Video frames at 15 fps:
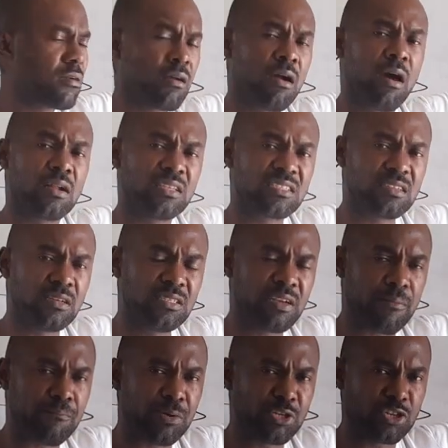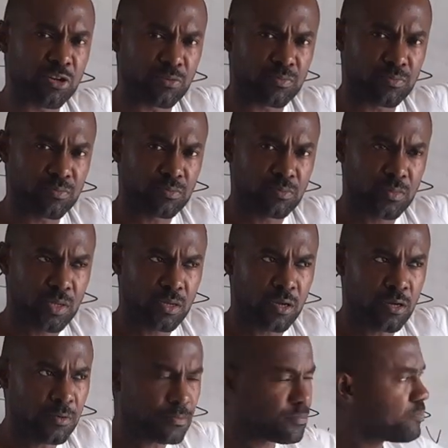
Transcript: constant temperature. Good?